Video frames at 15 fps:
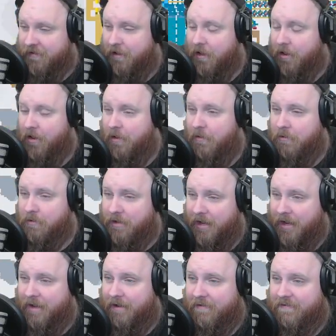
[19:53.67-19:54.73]

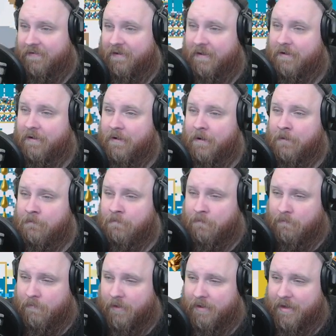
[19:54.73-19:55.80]
Okay, I see.
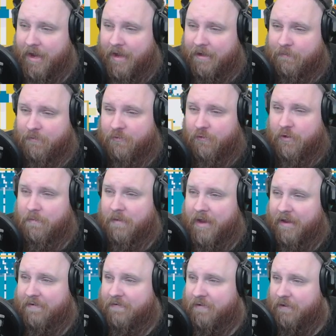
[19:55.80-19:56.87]
Yeah, the petroleum
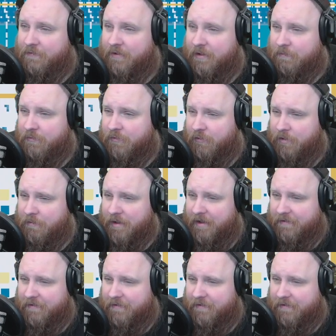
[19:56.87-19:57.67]
gas. I think the petroleum gas